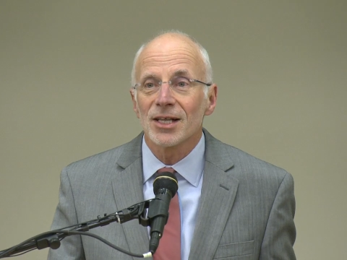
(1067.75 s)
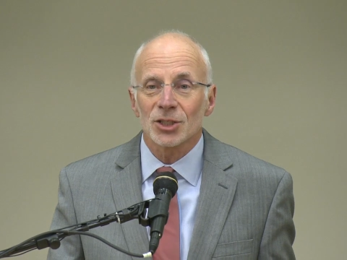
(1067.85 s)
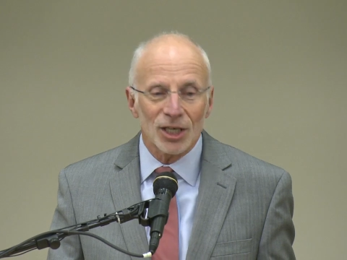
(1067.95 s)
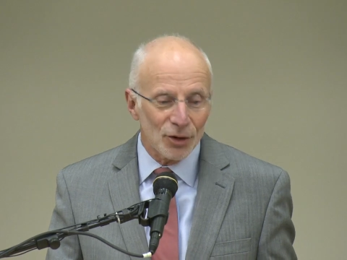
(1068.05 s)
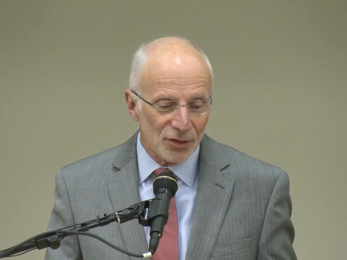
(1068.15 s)

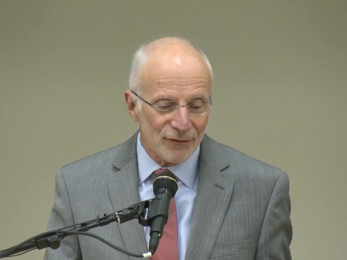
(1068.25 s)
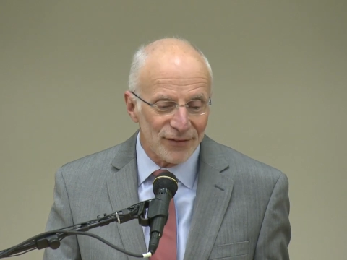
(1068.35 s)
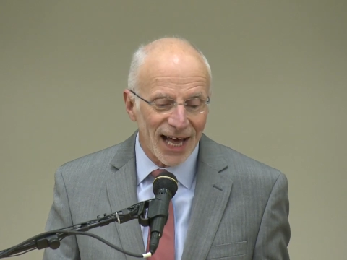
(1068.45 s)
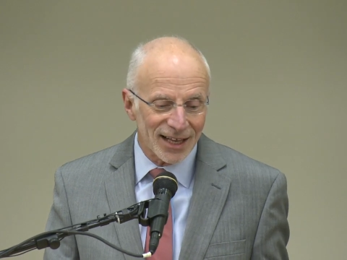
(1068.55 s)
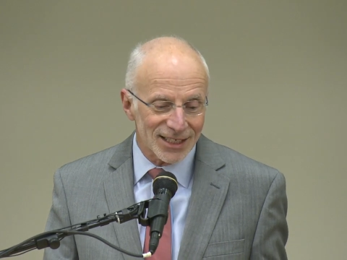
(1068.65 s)
So the
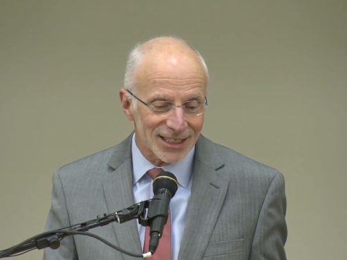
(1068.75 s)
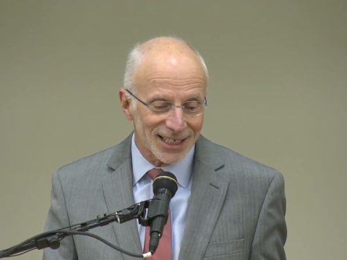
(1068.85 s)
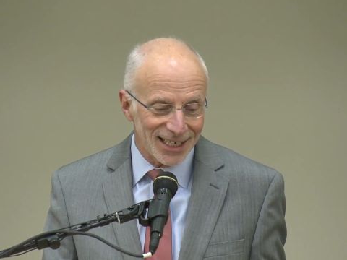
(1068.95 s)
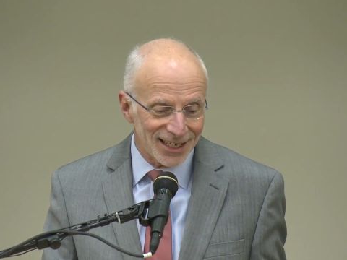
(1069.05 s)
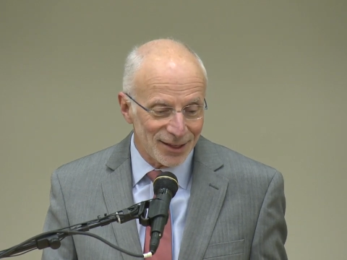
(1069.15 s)

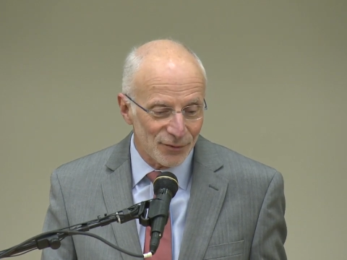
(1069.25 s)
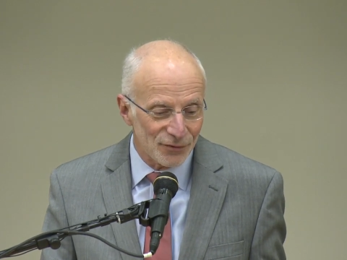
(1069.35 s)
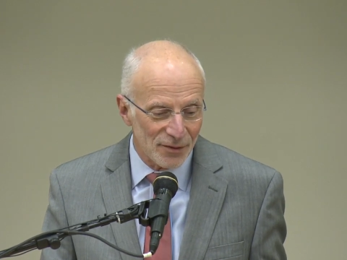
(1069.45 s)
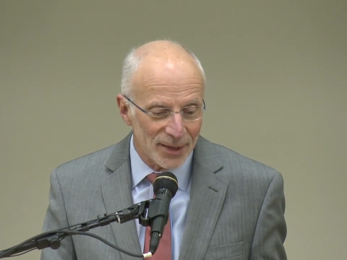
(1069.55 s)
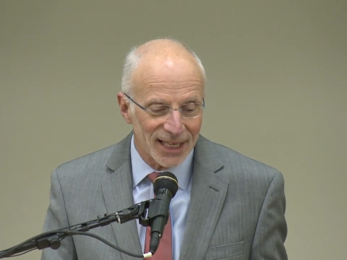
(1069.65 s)
fallacy of
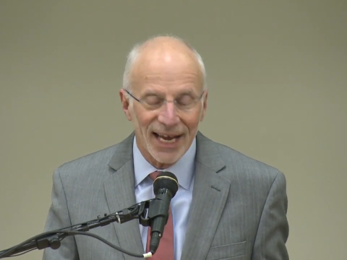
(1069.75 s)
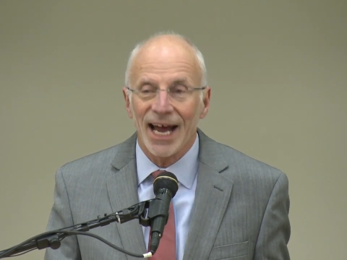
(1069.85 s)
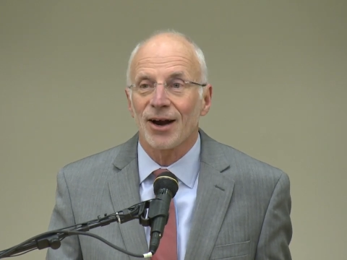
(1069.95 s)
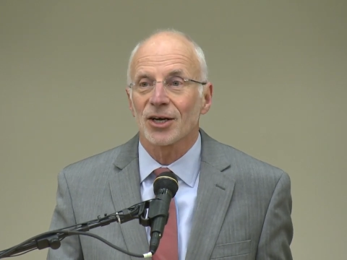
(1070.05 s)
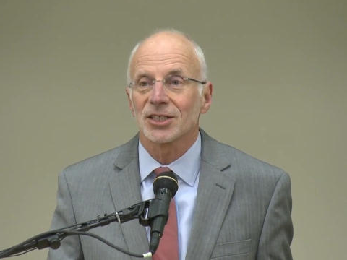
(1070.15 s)

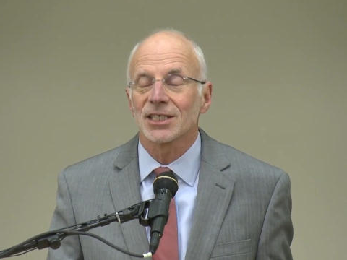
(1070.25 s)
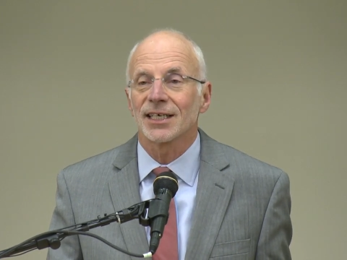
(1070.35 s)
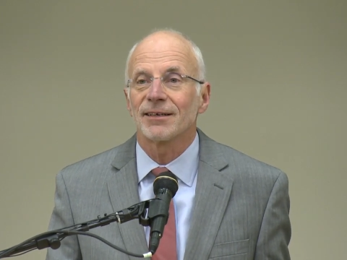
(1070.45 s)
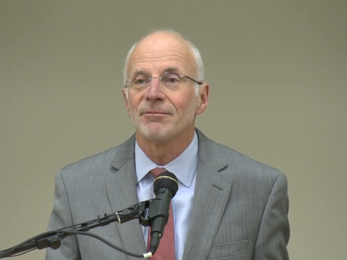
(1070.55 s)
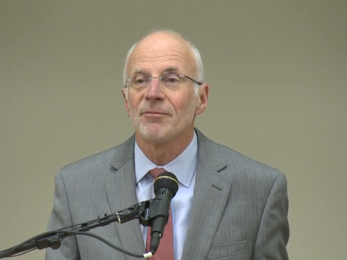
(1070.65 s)
familiarity.